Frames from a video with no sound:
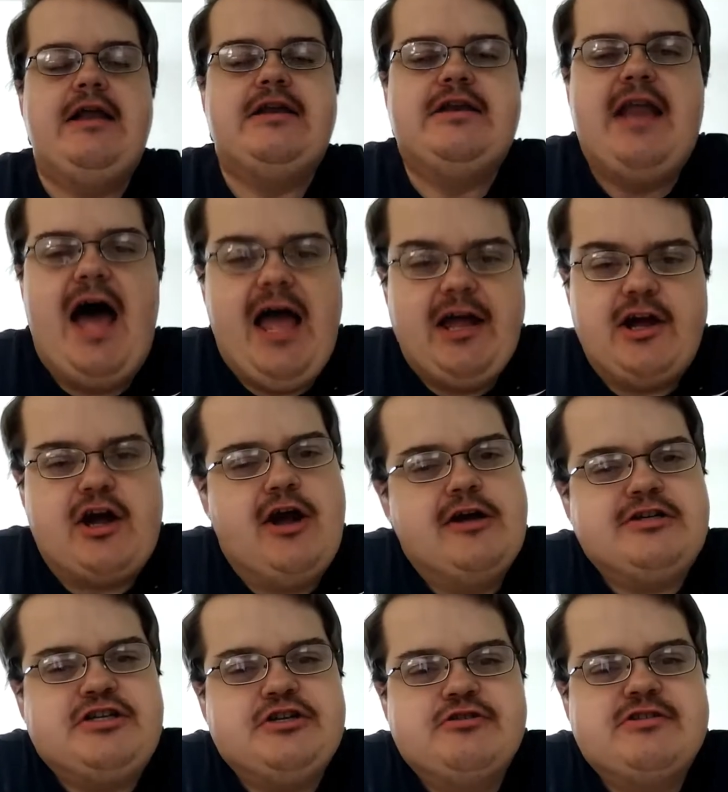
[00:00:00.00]
Not
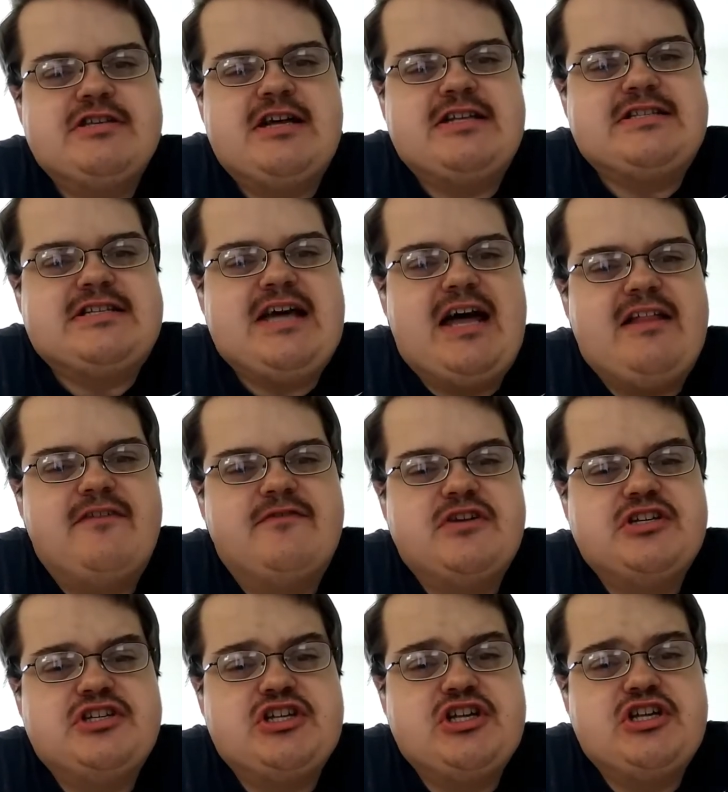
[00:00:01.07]
cartoons on
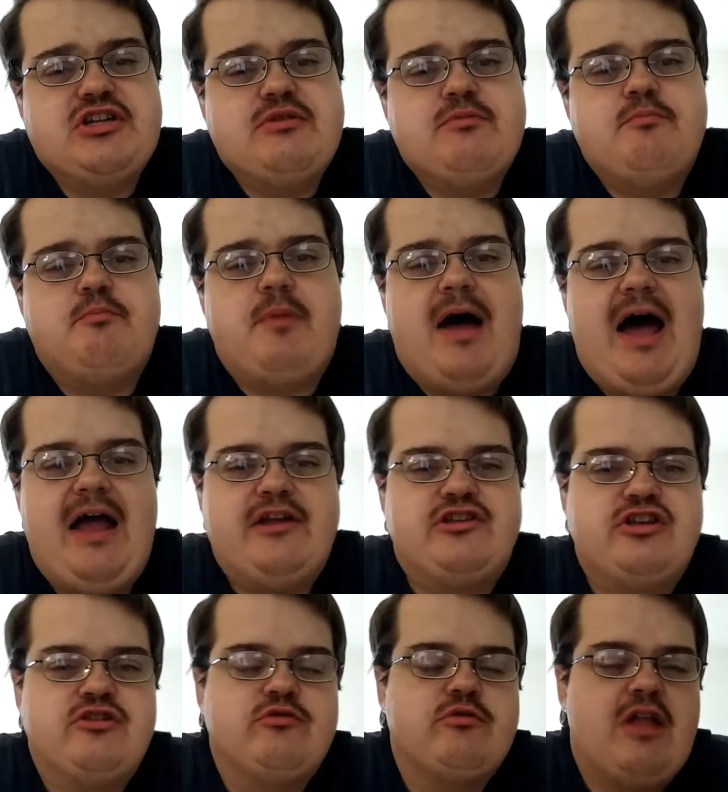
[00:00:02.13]
television, but I
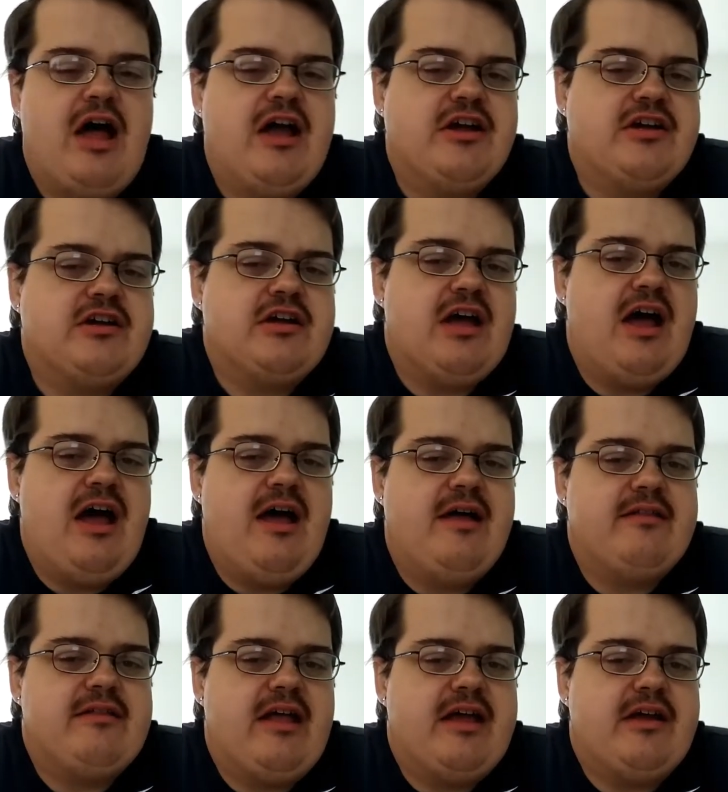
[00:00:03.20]
do like
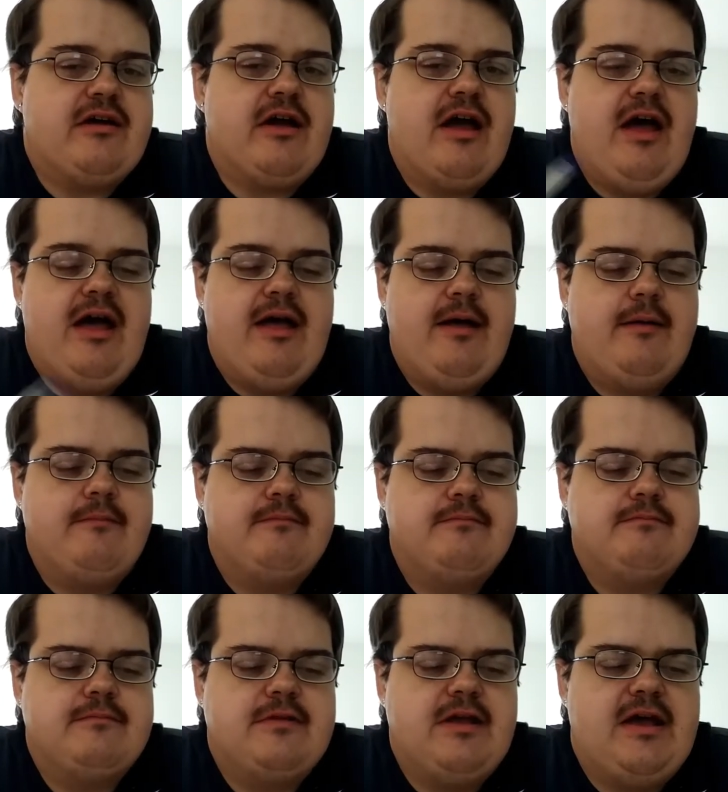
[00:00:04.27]
um, like um,
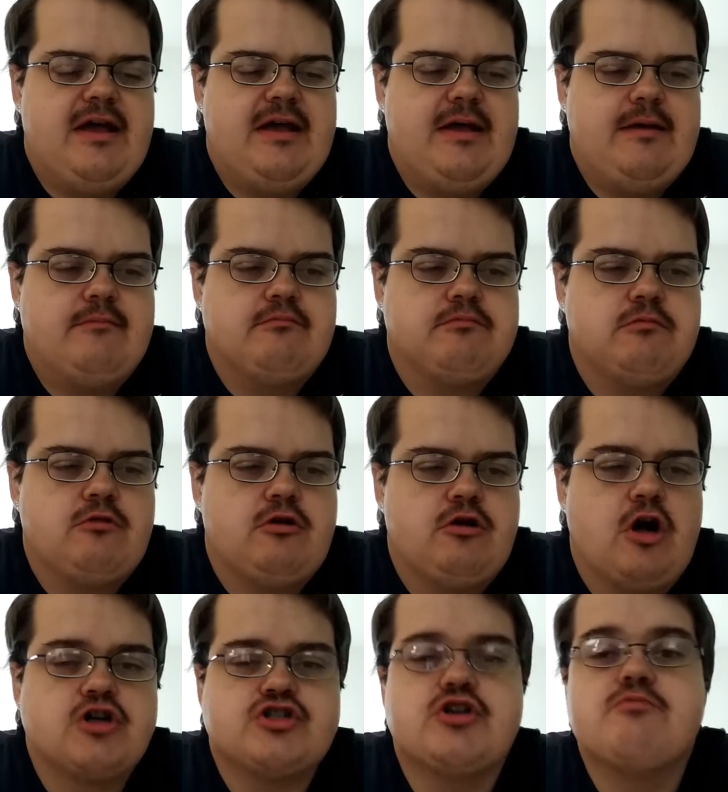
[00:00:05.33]
the um,
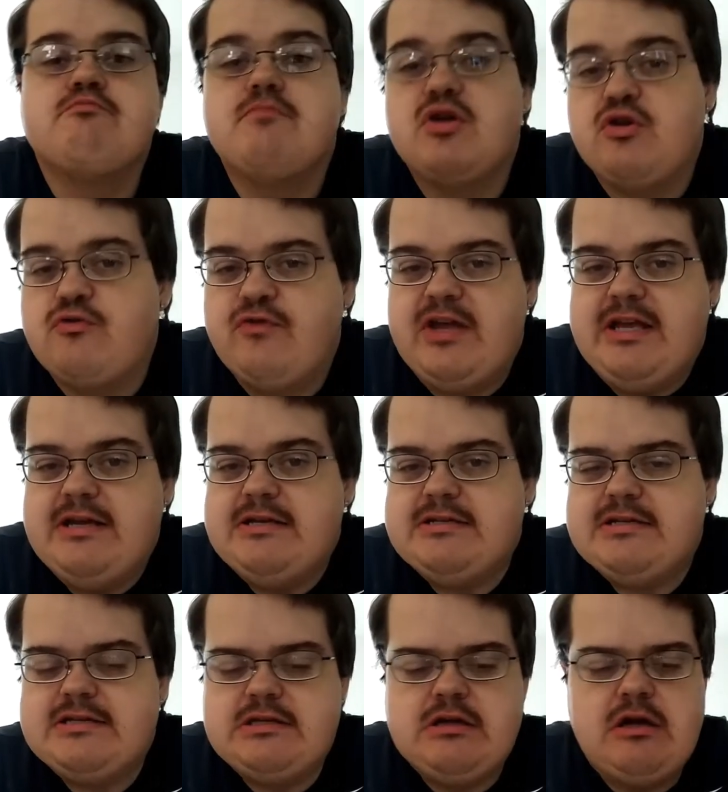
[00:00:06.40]
cartoon
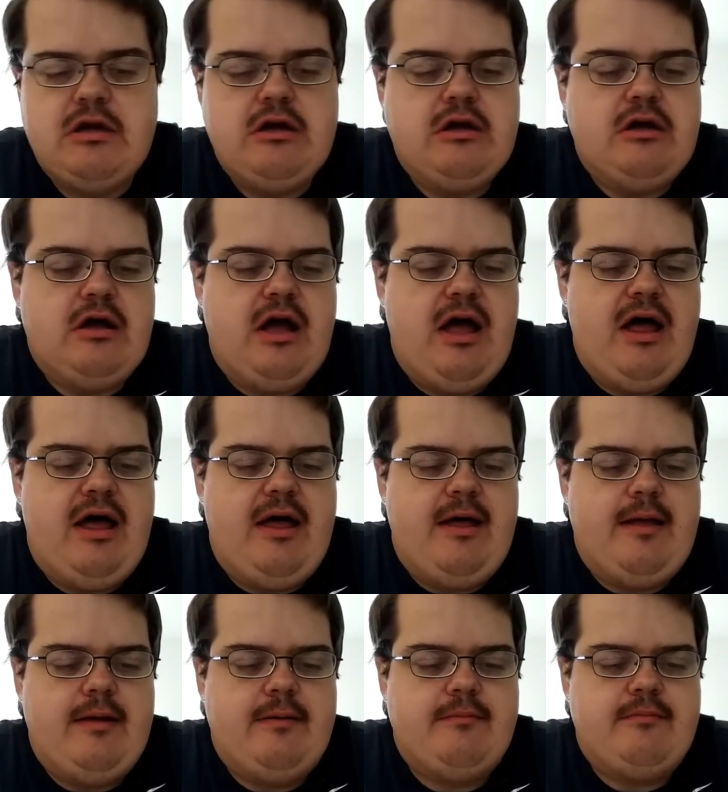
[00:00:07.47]
movies.
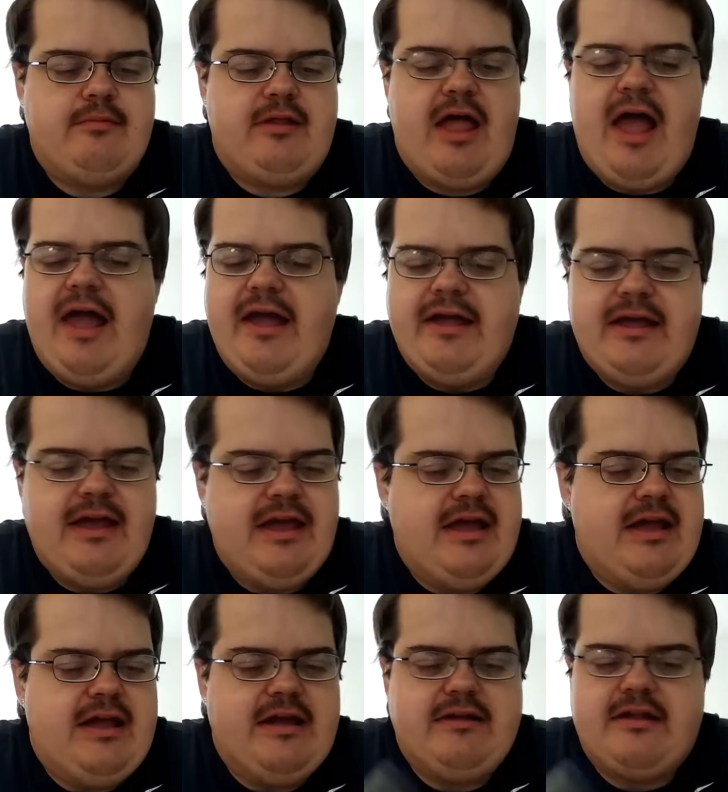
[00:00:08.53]
Um, Lion
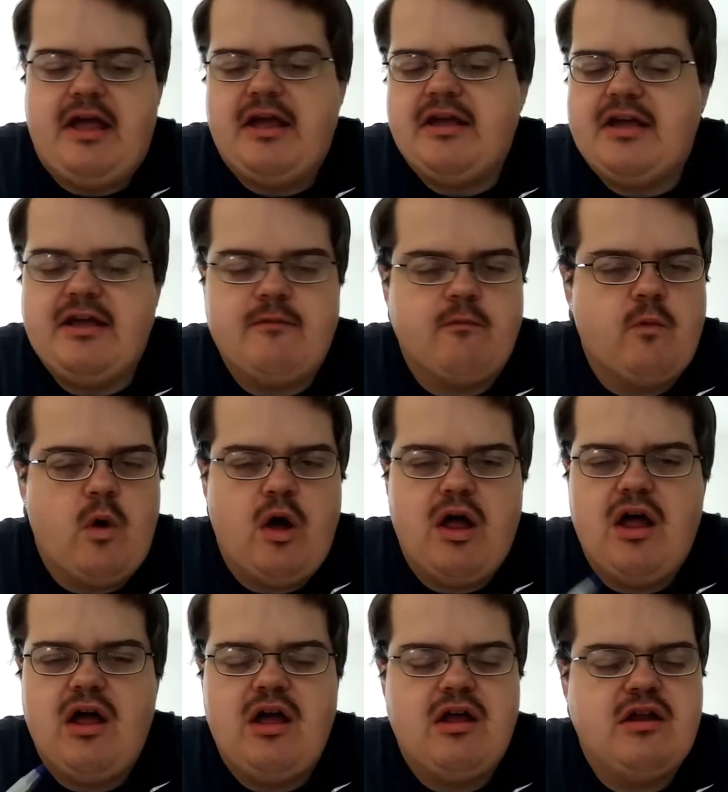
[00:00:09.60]
King, Lion King
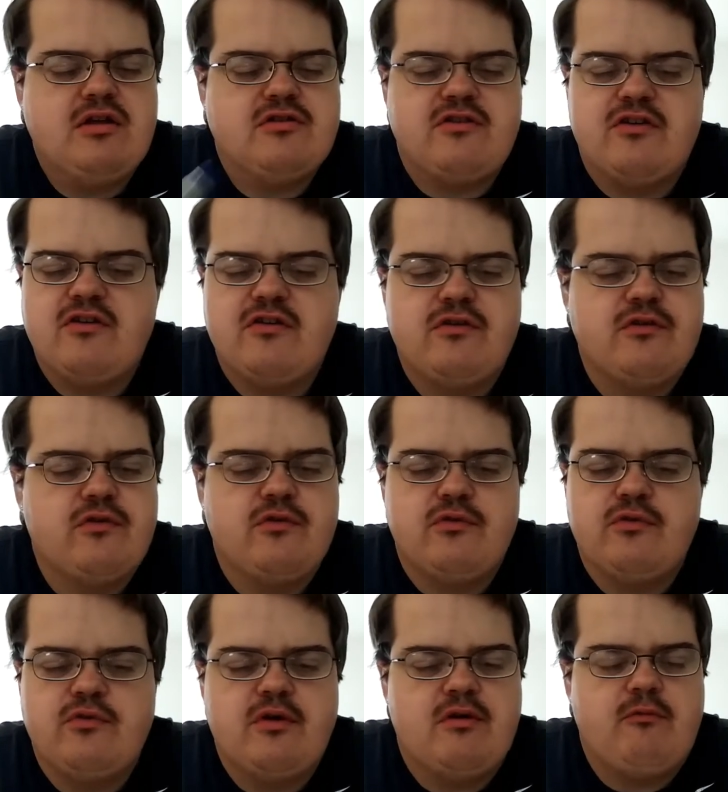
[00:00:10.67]
1,
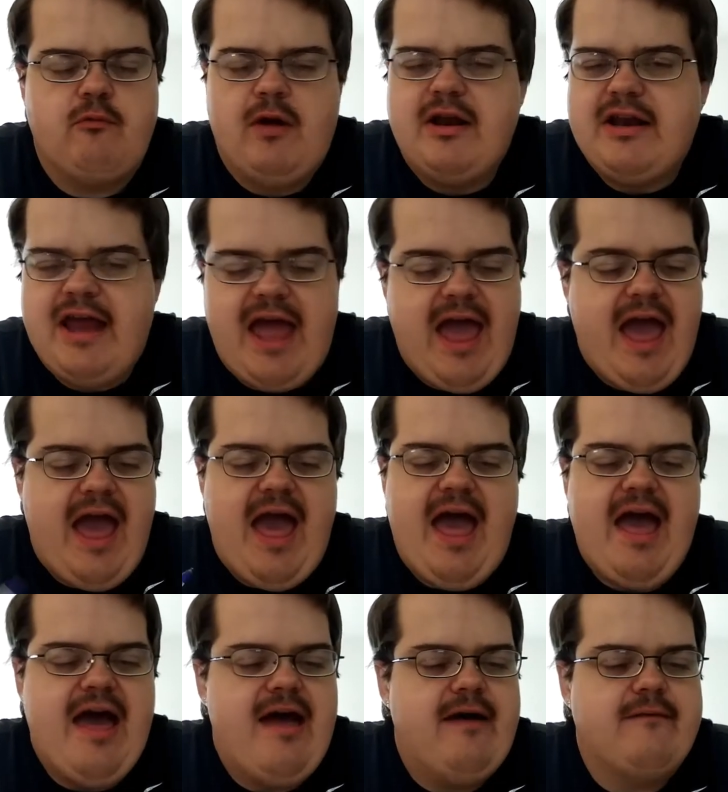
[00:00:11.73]
2, 1 and a
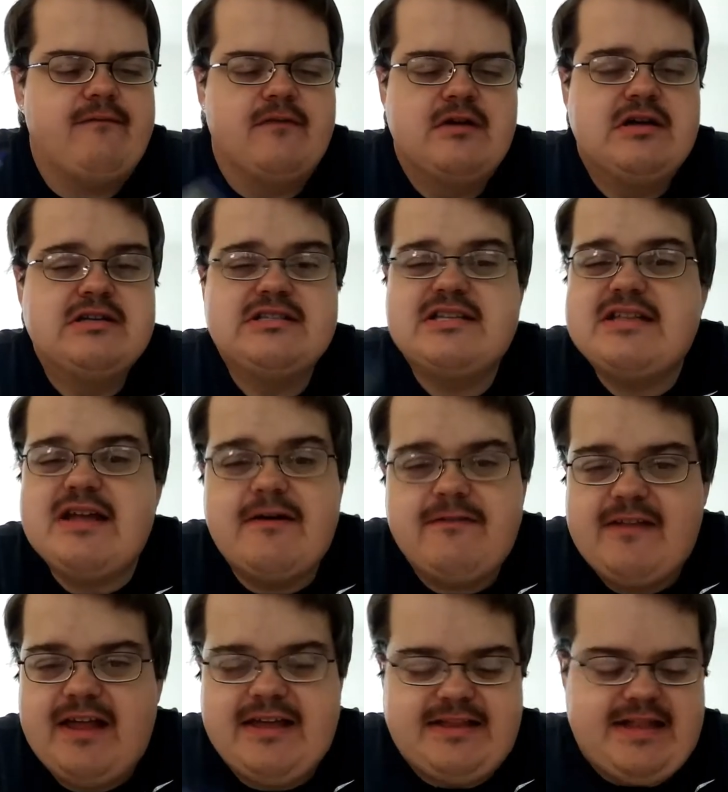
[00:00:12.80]
half, stuff
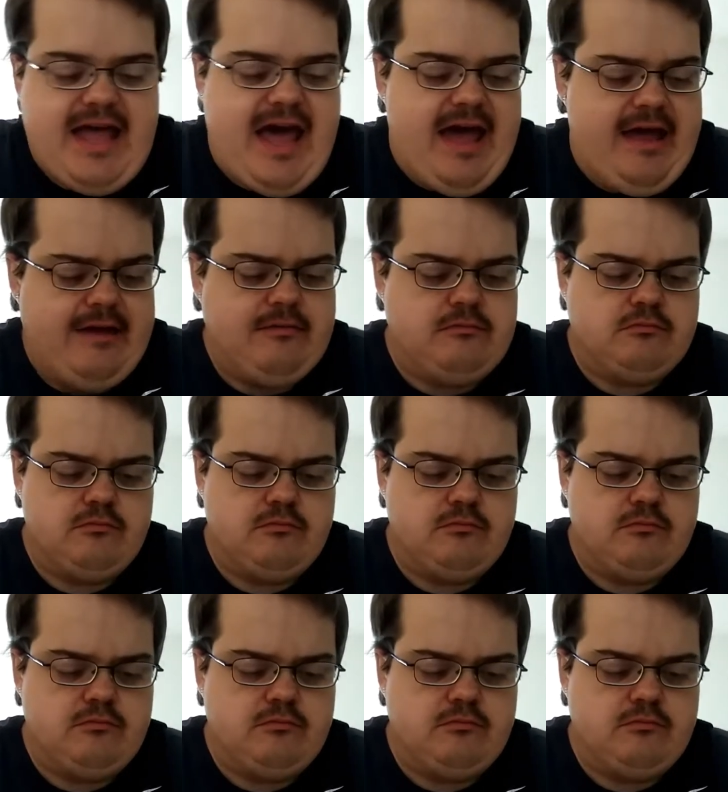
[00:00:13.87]
like that.